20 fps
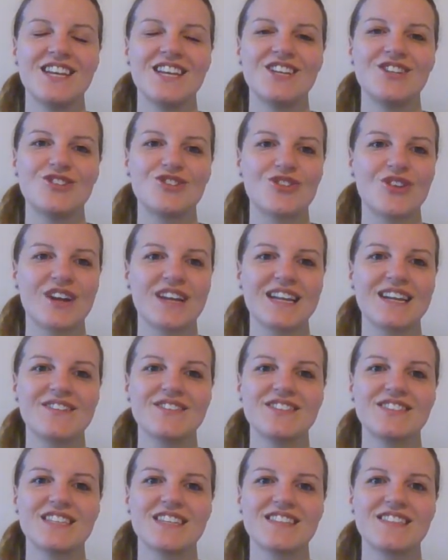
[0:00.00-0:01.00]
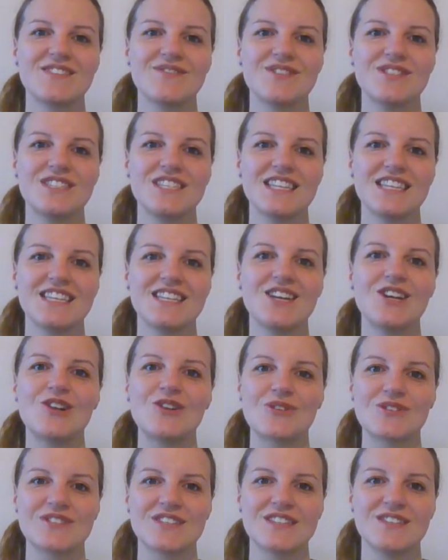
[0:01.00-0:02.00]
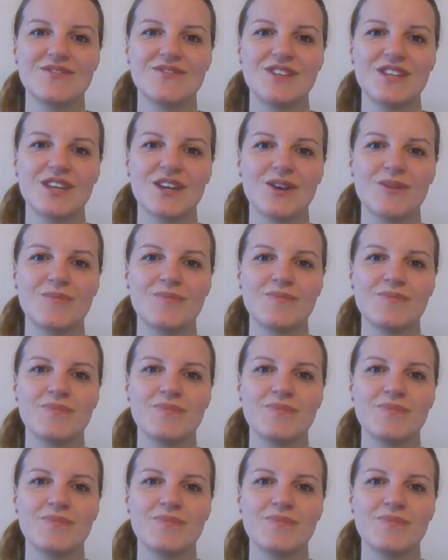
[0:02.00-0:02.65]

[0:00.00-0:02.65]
and trying out this activity alongside the video,